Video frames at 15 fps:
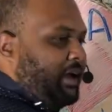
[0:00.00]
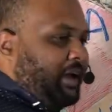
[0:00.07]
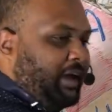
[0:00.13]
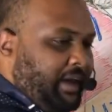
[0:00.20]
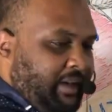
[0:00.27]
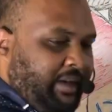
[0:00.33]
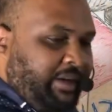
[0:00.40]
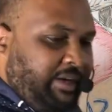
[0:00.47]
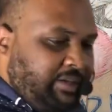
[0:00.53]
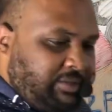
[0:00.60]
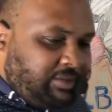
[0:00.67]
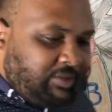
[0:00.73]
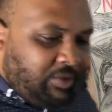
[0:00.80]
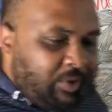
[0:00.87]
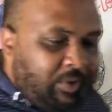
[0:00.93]
And
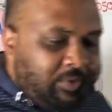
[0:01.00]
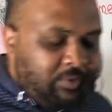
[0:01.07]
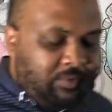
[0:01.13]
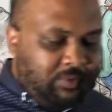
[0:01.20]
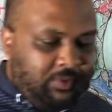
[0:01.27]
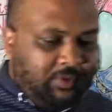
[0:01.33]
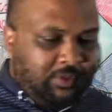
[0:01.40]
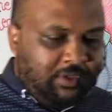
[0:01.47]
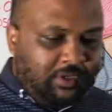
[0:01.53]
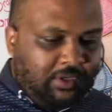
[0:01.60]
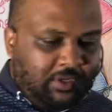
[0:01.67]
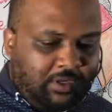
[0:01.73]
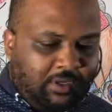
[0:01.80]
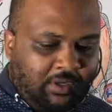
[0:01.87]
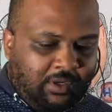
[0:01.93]
histones
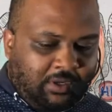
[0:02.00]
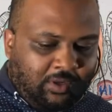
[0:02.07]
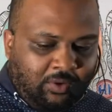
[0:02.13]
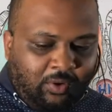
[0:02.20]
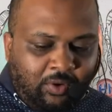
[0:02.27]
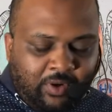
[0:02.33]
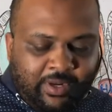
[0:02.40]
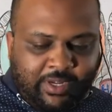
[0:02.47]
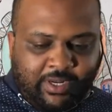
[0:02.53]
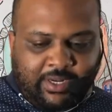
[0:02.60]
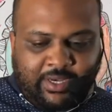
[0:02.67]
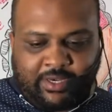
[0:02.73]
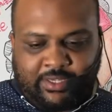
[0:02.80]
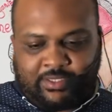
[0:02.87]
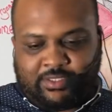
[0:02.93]
are
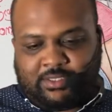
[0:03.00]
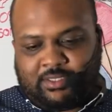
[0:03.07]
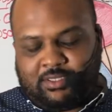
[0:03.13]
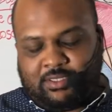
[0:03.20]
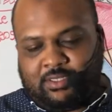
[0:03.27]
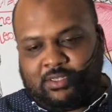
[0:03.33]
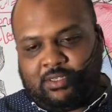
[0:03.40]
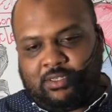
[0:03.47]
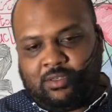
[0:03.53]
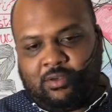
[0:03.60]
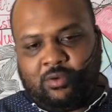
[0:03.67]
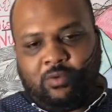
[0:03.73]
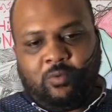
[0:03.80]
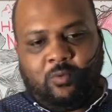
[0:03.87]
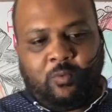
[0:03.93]
organized
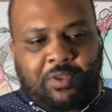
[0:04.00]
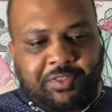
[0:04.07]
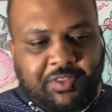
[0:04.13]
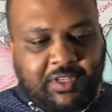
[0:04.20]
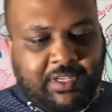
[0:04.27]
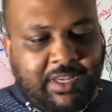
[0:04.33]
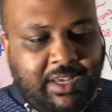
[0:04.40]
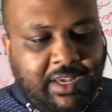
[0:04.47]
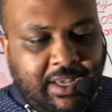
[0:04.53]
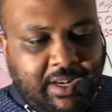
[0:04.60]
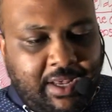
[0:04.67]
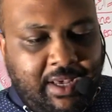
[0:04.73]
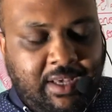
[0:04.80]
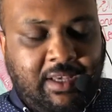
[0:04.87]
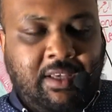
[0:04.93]
with the
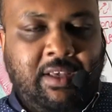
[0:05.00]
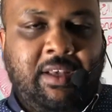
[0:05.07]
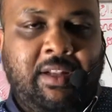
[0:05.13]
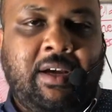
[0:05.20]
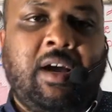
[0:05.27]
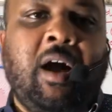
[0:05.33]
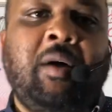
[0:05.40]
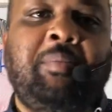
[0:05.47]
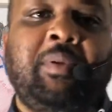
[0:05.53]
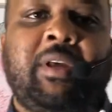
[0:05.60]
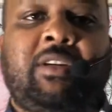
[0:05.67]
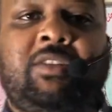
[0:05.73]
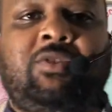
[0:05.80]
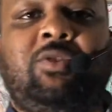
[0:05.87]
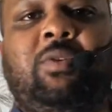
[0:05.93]
DNA in a
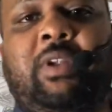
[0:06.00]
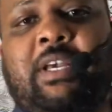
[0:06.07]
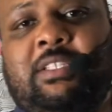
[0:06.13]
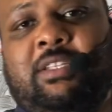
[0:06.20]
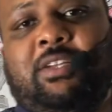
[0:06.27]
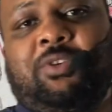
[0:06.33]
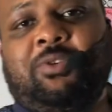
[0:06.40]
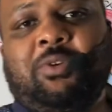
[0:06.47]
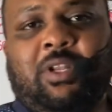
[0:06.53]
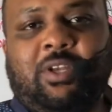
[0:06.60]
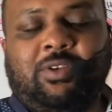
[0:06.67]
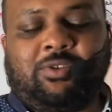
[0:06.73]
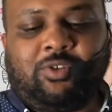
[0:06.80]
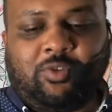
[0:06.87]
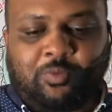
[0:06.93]
complex known as the
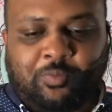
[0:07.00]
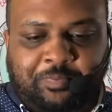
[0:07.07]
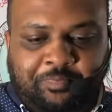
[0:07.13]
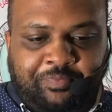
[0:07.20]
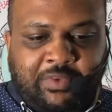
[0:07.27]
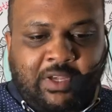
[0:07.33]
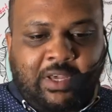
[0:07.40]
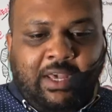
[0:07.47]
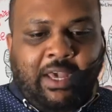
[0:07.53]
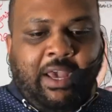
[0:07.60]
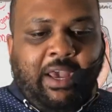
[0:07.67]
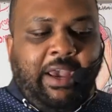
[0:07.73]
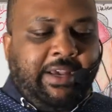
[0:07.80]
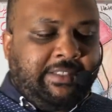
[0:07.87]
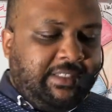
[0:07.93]
nucleosome.
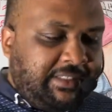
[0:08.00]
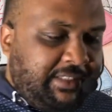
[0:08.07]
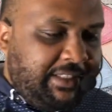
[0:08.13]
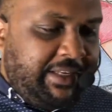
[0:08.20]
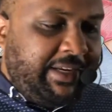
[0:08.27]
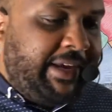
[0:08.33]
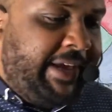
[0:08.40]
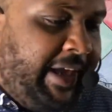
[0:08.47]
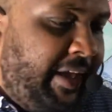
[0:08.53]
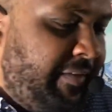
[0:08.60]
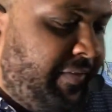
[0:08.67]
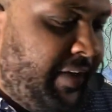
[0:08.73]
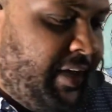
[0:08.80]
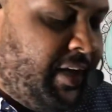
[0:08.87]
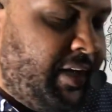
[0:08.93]
And just a little
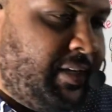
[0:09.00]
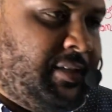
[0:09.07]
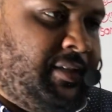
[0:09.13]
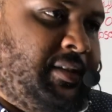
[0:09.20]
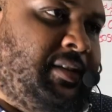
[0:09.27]
caveat